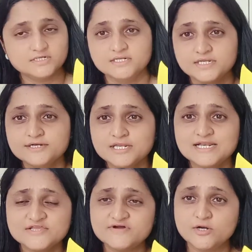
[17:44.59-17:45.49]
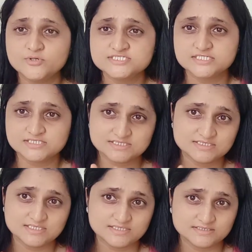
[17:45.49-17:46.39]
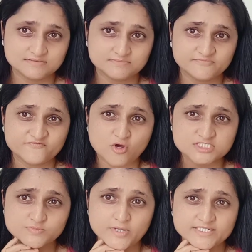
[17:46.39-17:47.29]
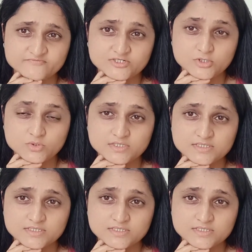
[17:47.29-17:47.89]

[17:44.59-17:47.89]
in real life, how does it, the frog span will look,